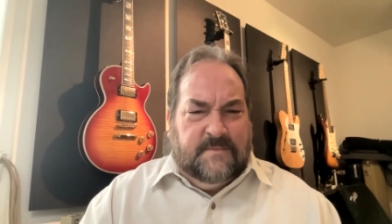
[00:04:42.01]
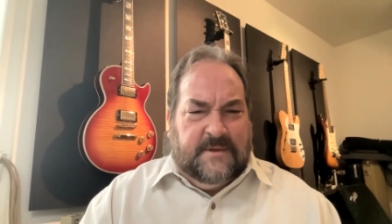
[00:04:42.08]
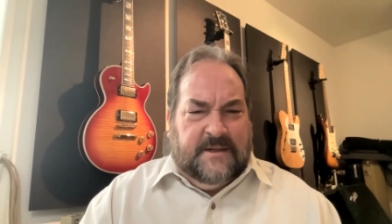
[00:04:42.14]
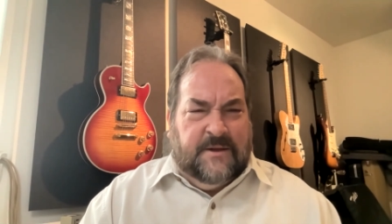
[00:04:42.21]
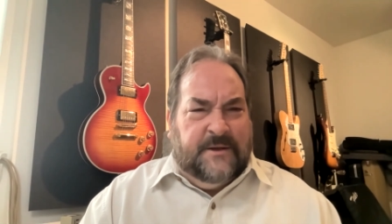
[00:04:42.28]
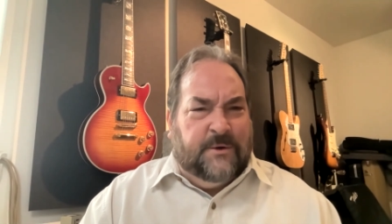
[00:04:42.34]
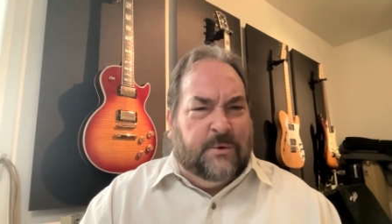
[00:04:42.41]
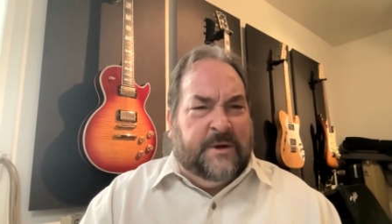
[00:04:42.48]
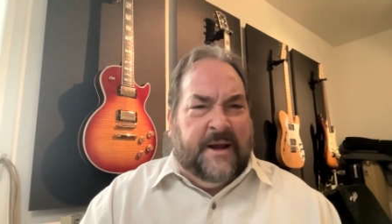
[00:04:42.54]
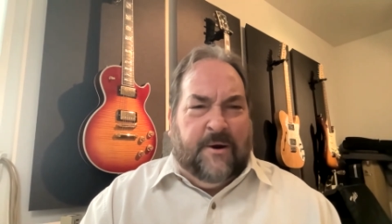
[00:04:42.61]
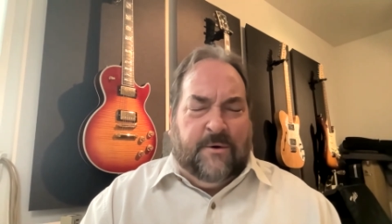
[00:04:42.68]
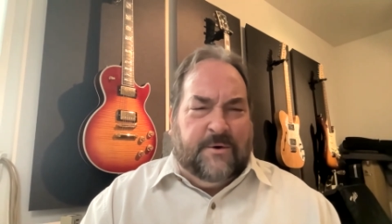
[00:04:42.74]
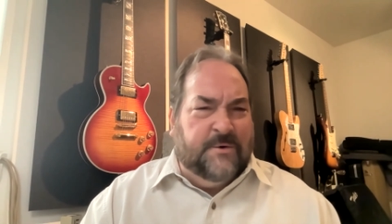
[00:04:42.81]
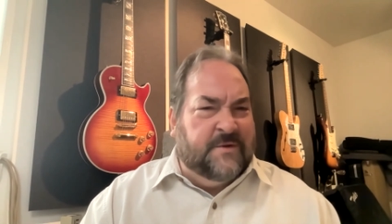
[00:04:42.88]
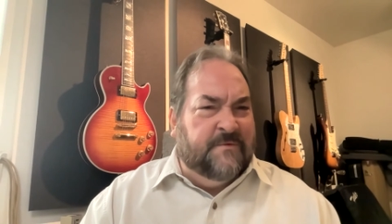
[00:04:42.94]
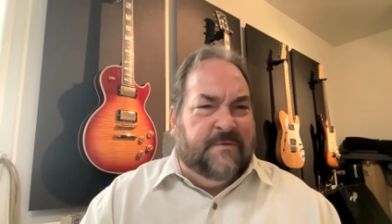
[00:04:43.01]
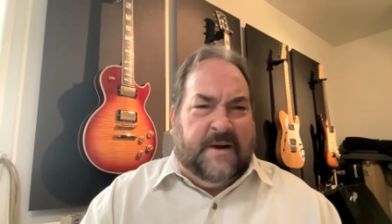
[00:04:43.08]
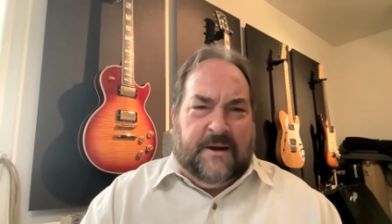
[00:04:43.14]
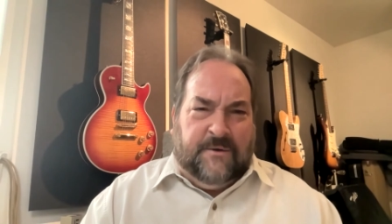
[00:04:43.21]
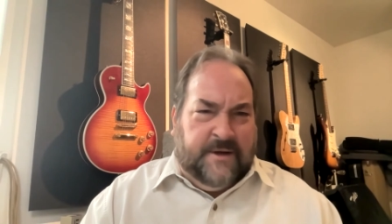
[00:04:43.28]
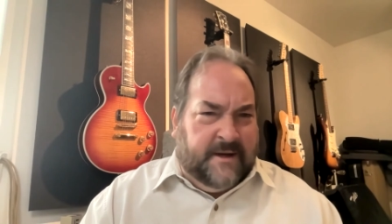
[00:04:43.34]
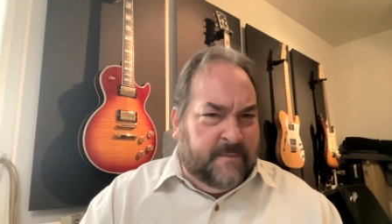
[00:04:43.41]
illegal characters and
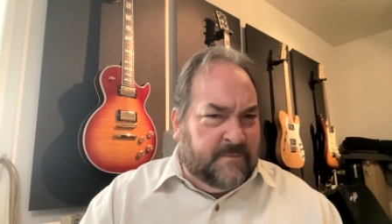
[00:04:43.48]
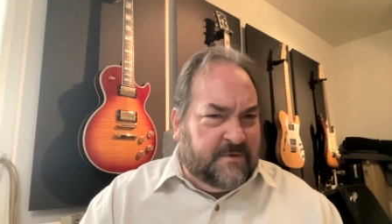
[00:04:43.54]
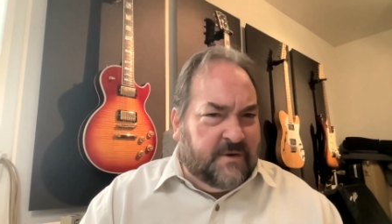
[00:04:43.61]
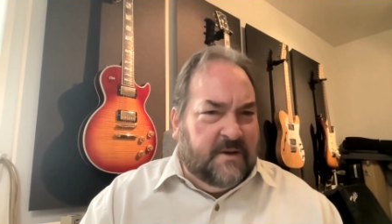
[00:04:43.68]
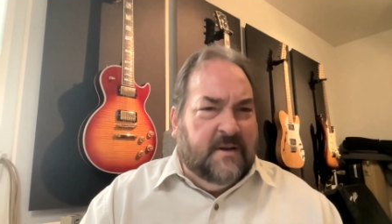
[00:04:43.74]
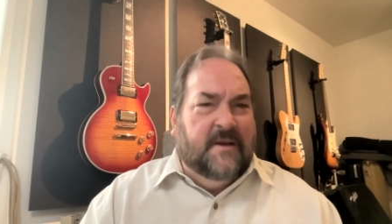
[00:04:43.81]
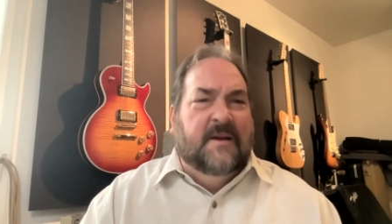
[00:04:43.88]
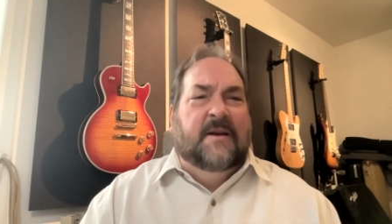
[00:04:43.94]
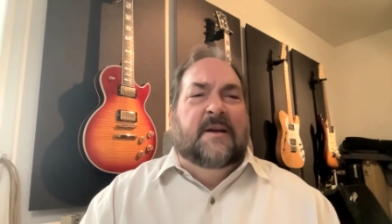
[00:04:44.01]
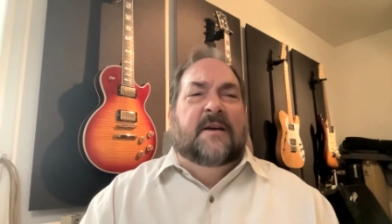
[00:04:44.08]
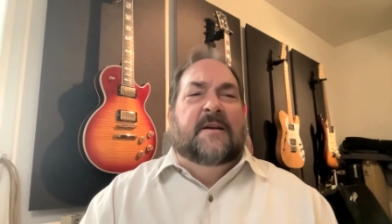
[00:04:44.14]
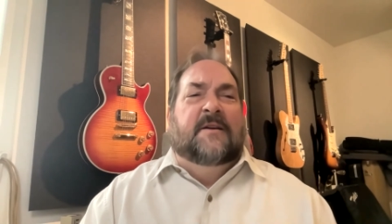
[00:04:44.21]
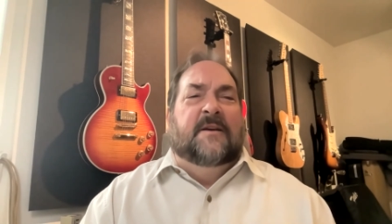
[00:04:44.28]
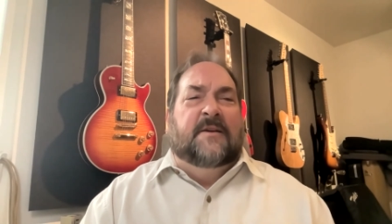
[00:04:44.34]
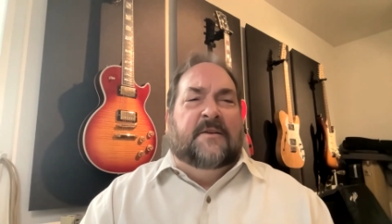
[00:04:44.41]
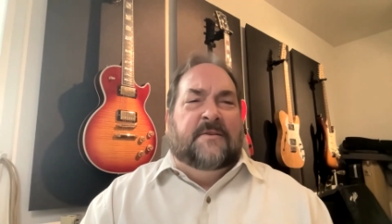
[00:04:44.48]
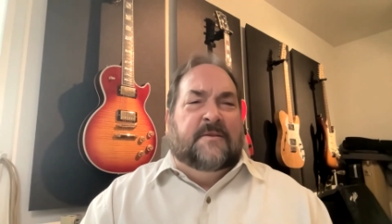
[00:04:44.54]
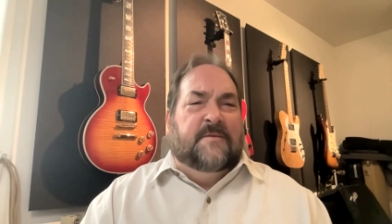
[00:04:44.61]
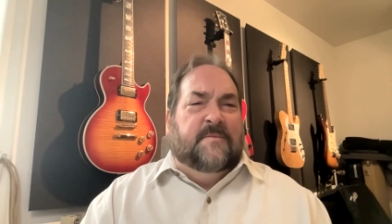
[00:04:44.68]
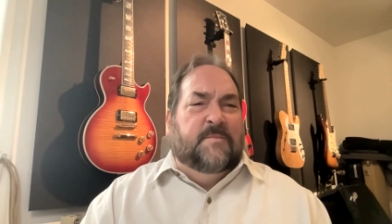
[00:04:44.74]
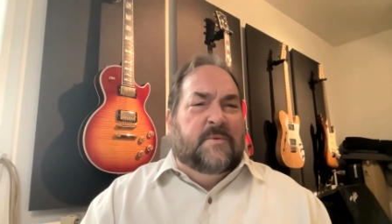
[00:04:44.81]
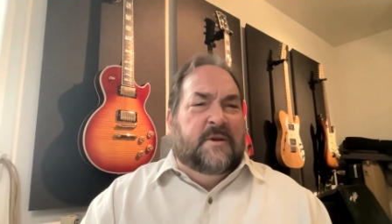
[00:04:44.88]
file names, because